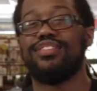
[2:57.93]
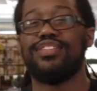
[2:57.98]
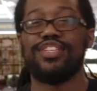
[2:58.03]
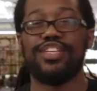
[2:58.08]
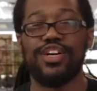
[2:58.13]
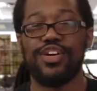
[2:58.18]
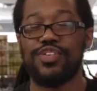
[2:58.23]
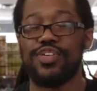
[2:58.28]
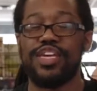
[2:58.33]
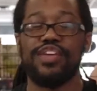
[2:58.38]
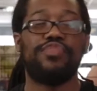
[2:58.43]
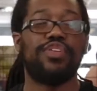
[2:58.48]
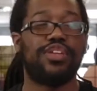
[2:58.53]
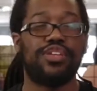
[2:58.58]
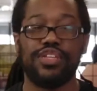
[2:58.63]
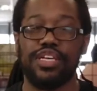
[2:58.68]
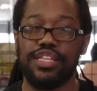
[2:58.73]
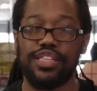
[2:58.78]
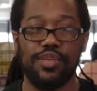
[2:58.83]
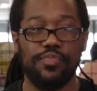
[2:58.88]
You know,
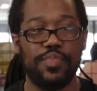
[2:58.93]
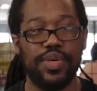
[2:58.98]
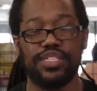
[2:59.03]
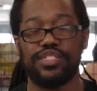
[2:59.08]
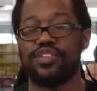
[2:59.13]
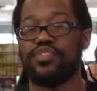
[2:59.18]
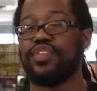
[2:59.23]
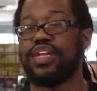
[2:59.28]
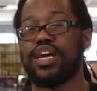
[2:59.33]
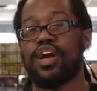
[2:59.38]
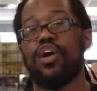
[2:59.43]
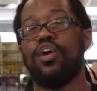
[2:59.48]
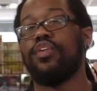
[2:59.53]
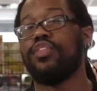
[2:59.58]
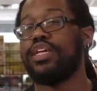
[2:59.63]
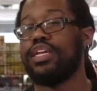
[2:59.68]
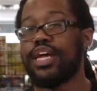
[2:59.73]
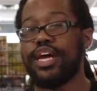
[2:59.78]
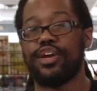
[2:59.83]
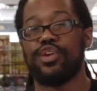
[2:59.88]
even in the midst of like
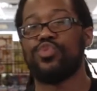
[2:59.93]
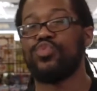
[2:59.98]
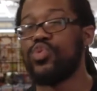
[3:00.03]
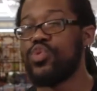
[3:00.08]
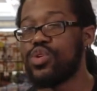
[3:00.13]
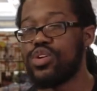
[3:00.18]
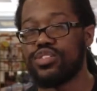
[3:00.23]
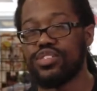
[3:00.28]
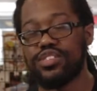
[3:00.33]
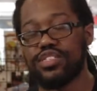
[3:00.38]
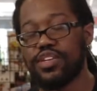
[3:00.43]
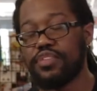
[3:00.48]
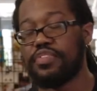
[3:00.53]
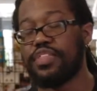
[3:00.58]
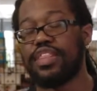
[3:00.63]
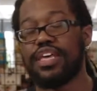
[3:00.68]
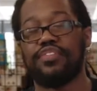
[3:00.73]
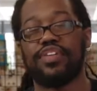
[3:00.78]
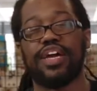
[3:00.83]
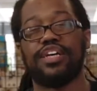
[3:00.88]
all the Lantern Wars and stuff
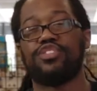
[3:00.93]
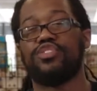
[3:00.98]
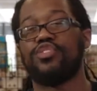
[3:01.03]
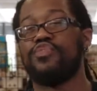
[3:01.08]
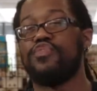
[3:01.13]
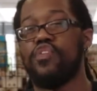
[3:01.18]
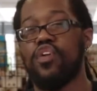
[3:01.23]
that they've had so